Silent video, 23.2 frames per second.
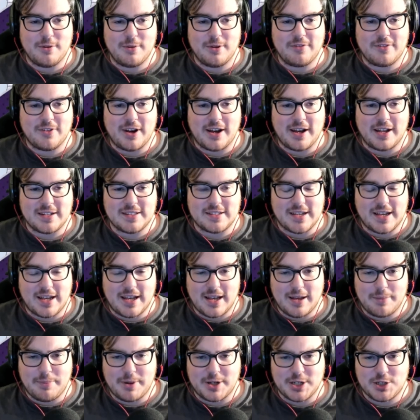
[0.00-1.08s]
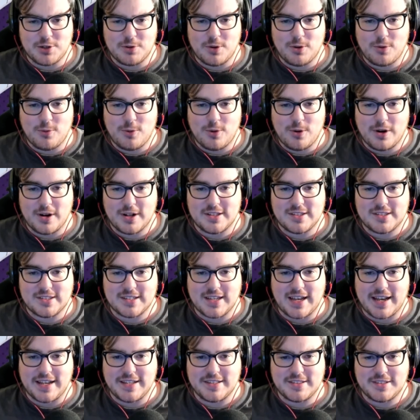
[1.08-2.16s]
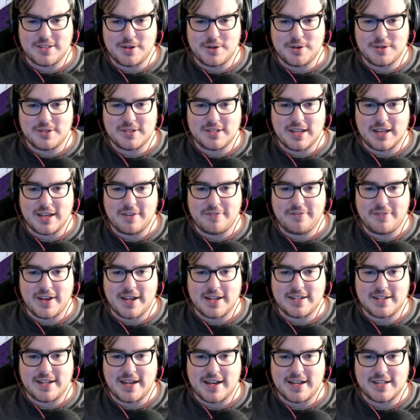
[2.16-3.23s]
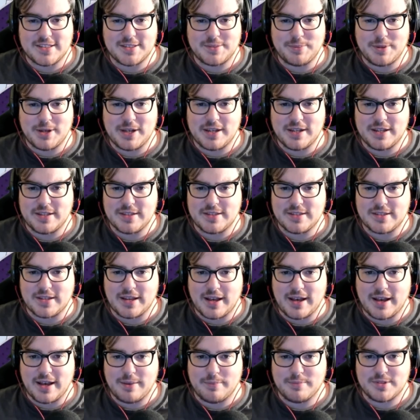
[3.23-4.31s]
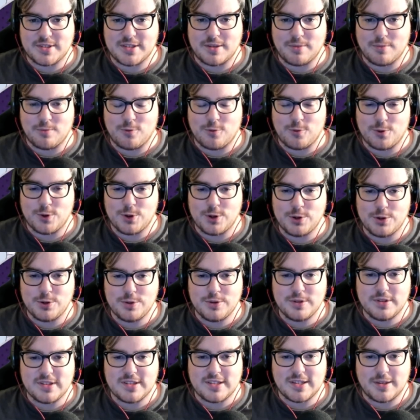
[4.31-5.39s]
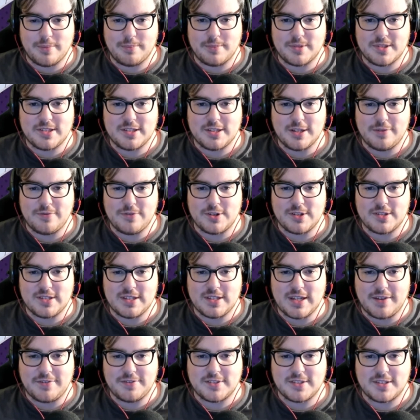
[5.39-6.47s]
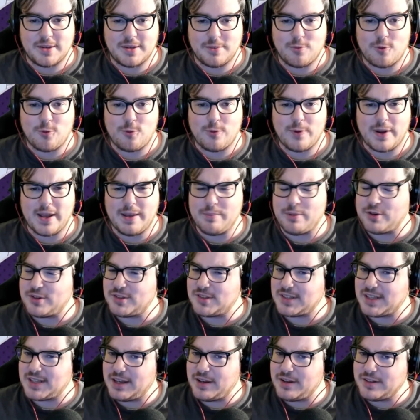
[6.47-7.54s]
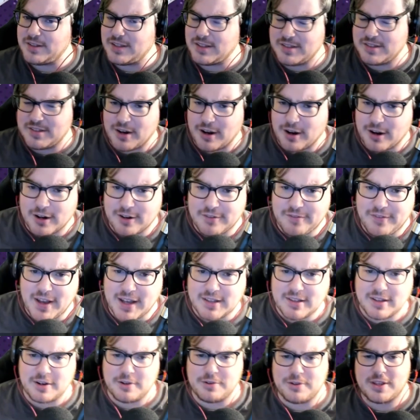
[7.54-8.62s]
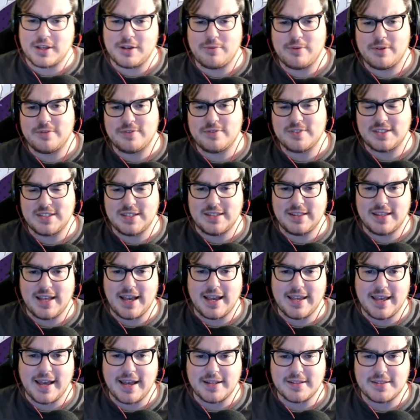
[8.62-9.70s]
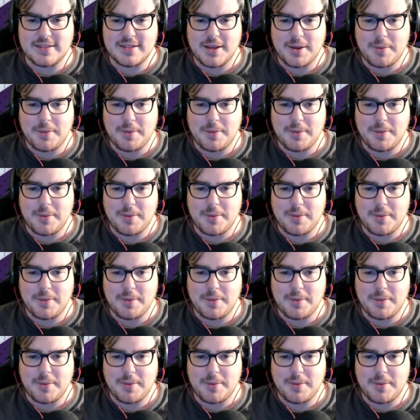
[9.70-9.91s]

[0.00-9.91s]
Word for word: We've got a bunch of rewards, sky stones, gigaphantasmas, some runes, some silver stuff, some rainbow scales. It's an artifact. I don't think we've seen that yet.